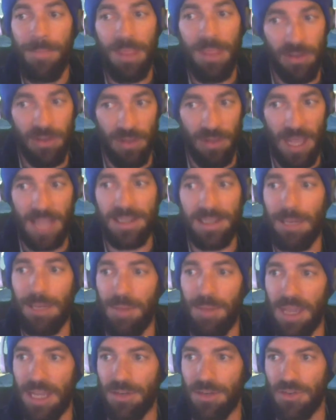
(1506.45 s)
So that's going to
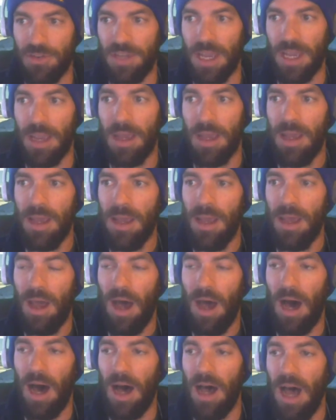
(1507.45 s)
be interesting.
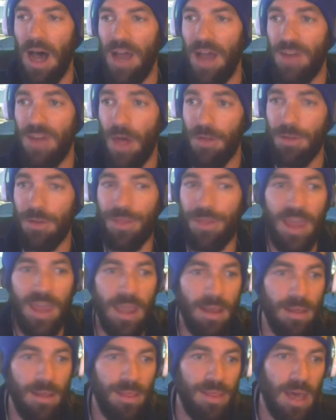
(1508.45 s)
Another
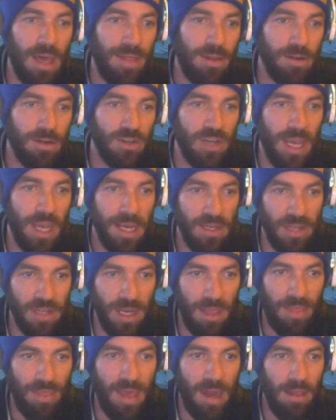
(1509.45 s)
thing that they're
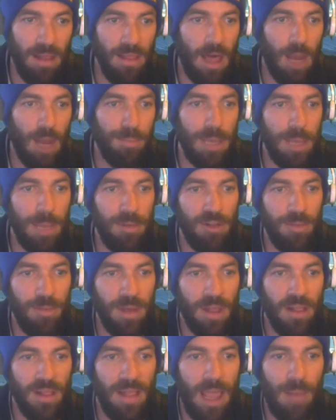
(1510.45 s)
changing that a lot of people have been
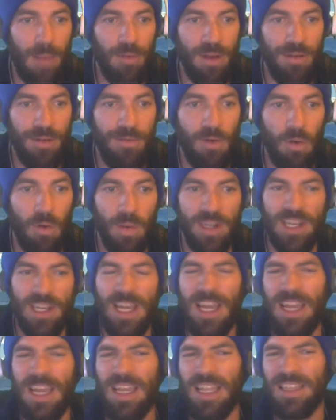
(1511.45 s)
clamoring for, which
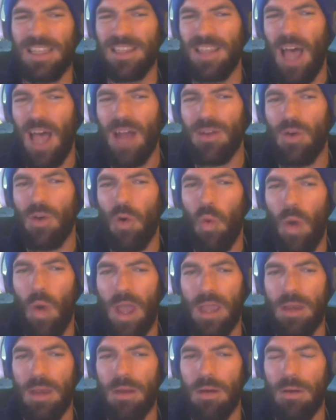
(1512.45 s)
it's not
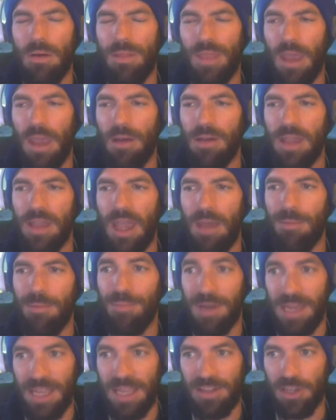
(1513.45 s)
quite there yet,
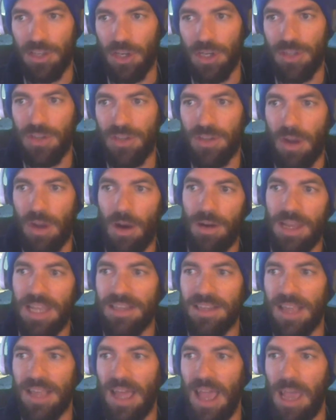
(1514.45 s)
but it's a good start, is
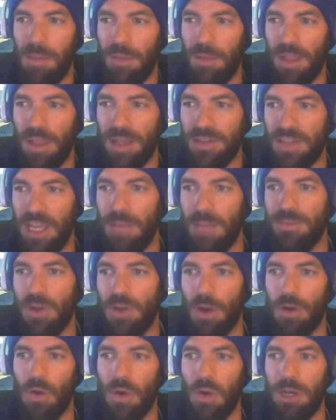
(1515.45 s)
that MLS teams
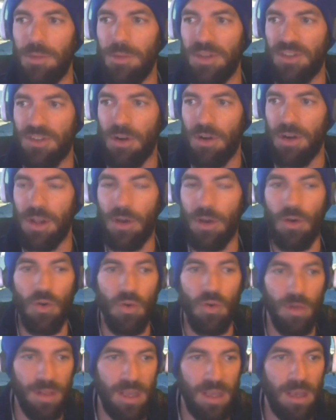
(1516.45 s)
are going to be starting
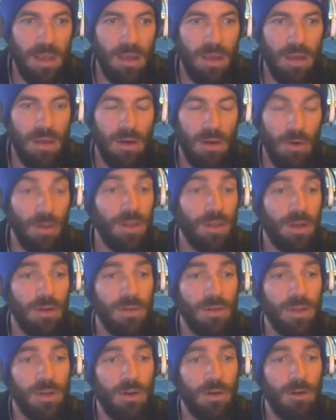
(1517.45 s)
earlier in
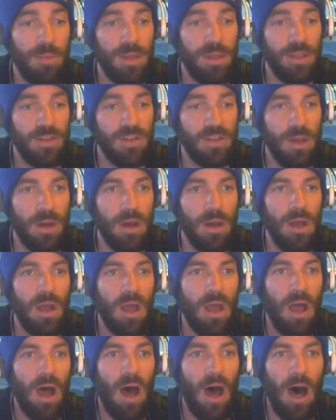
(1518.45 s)
the tournament this year.
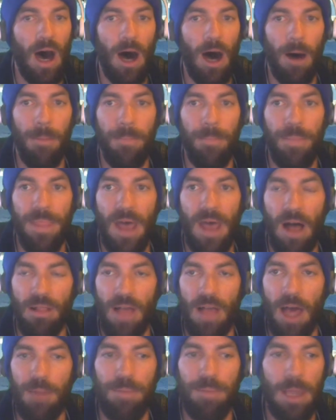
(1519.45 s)
A
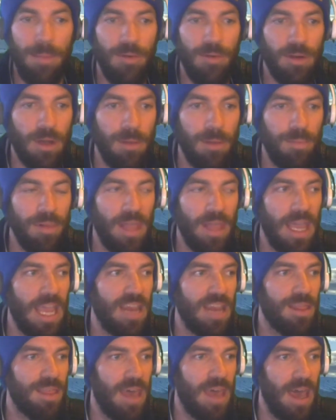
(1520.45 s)
lot of people
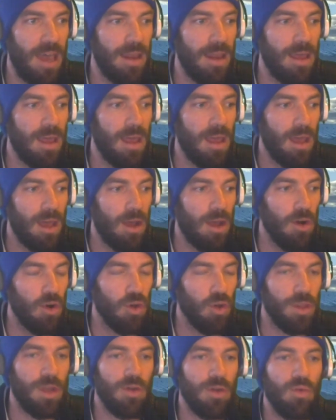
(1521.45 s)
complained that
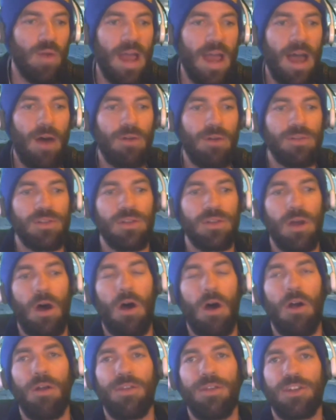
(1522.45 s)
earlier rounds
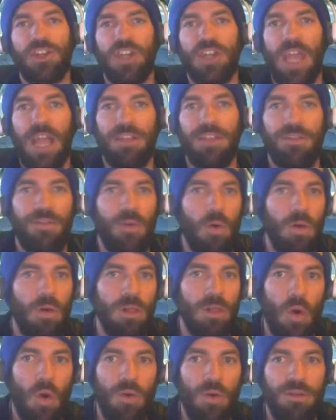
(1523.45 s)
are the chance for
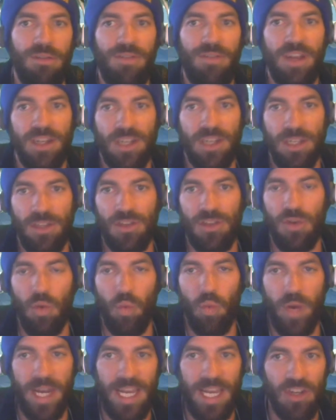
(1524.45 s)
lower divisions to
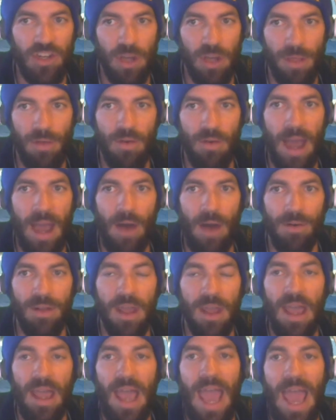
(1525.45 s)
weed each other out,
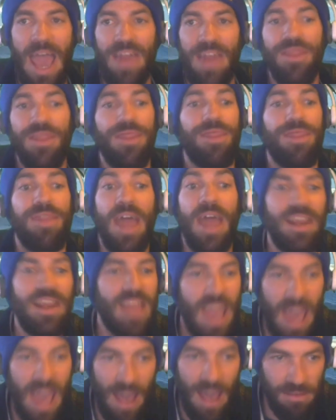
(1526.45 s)
and then you
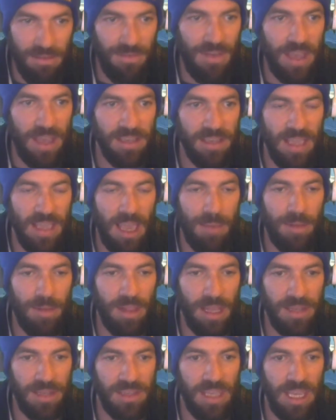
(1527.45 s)
have to face the
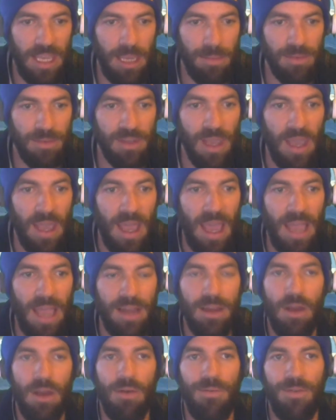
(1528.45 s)
MLS teams. And
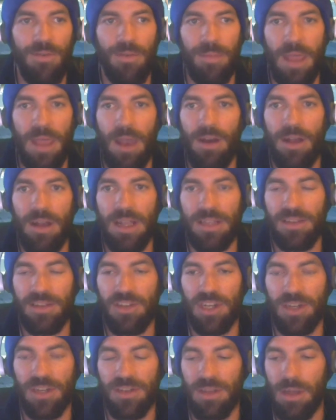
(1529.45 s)
from there, it's
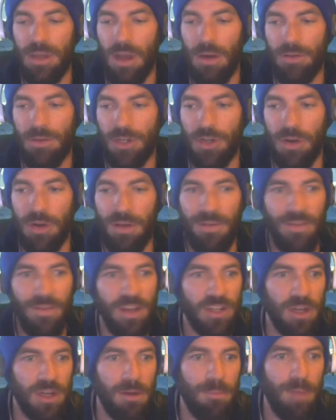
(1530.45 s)
just shooting
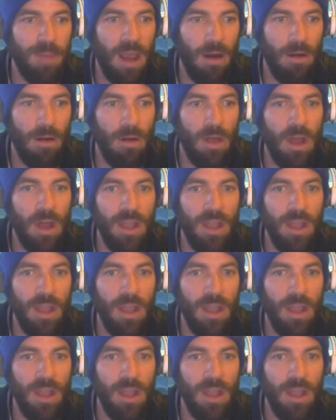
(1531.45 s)
fish in a barrel.